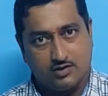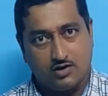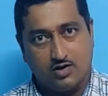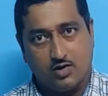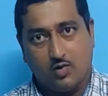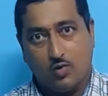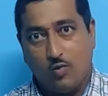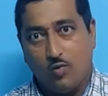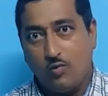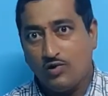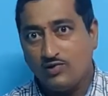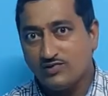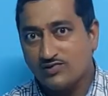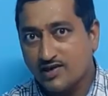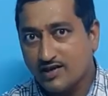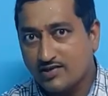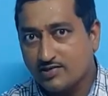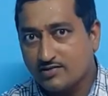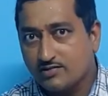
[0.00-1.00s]
who is
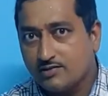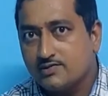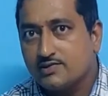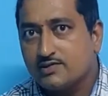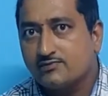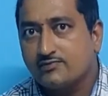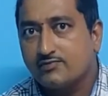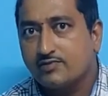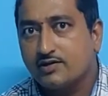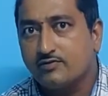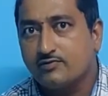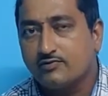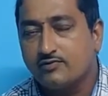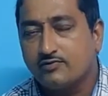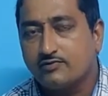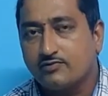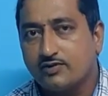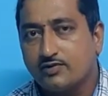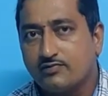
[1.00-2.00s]
actually suffering from
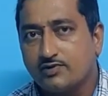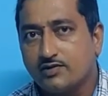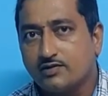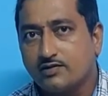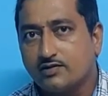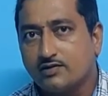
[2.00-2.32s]
fever?